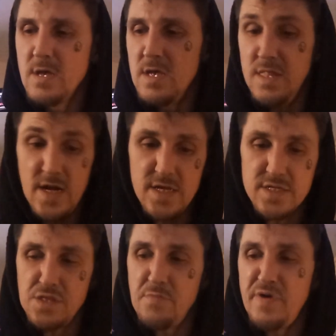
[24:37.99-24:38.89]
And that
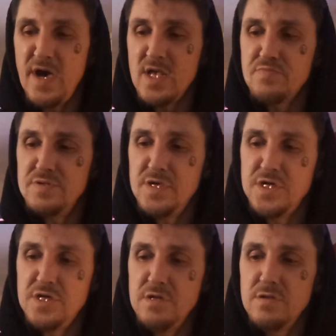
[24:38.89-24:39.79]
is in the past
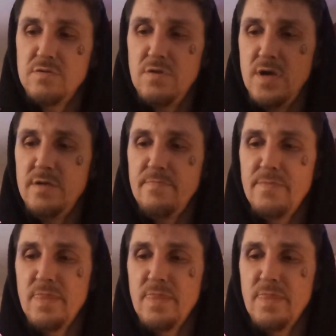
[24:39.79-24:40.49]
position, right?